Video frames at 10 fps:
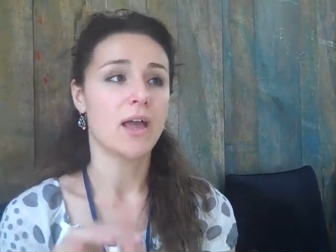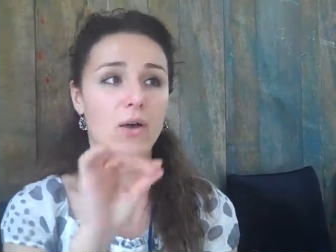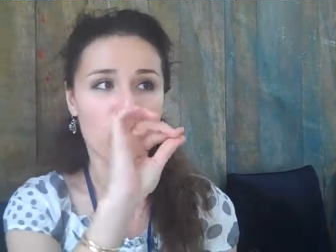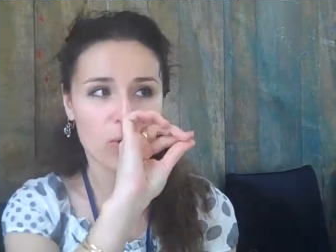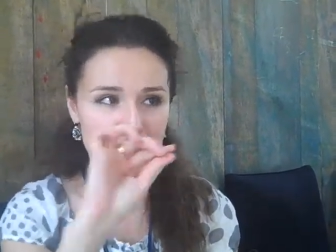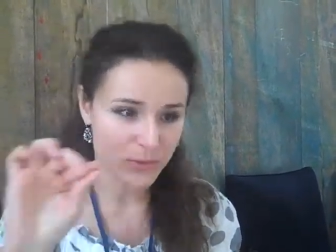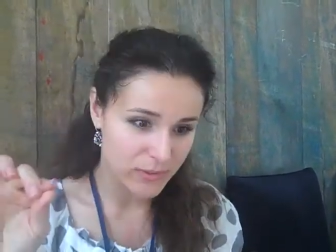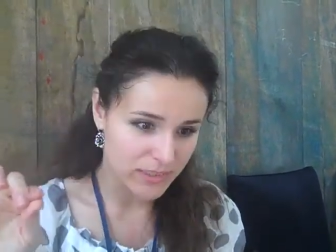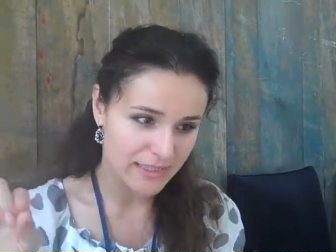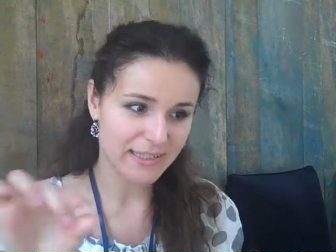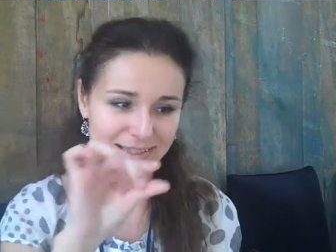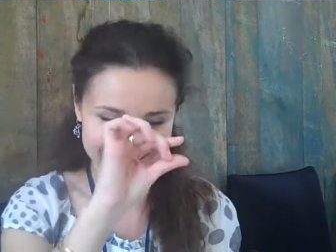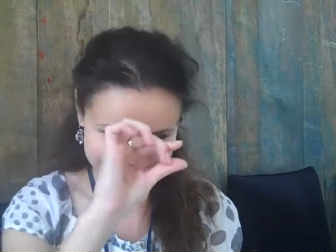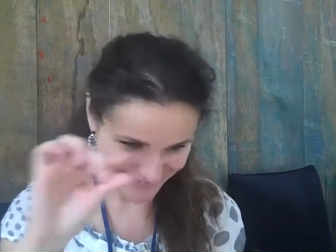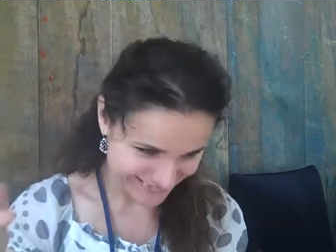and always with the link,
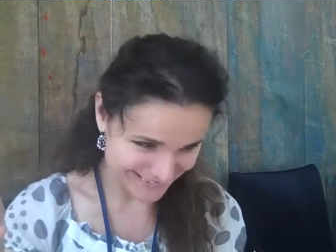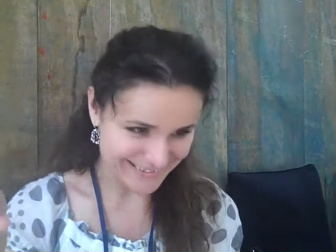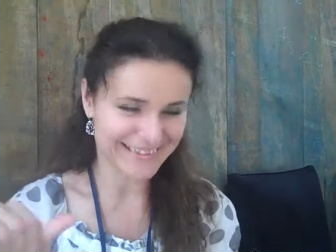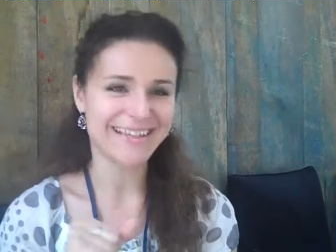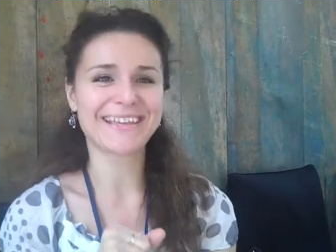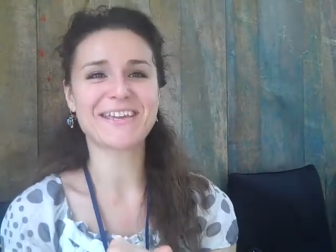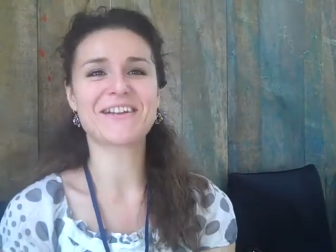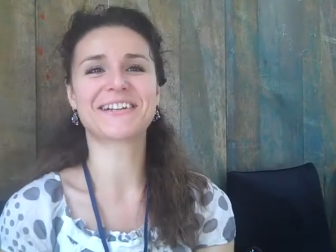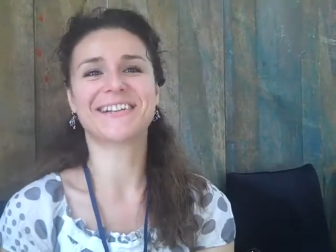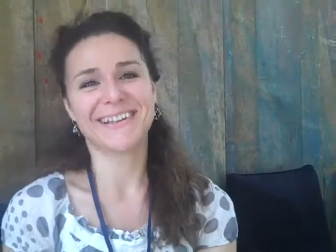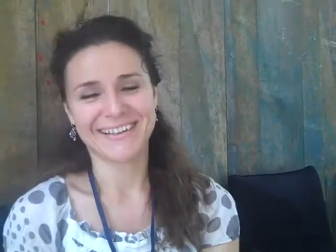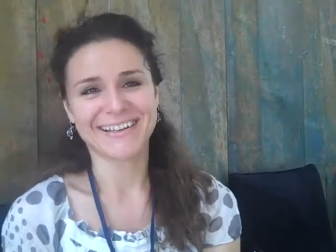click here.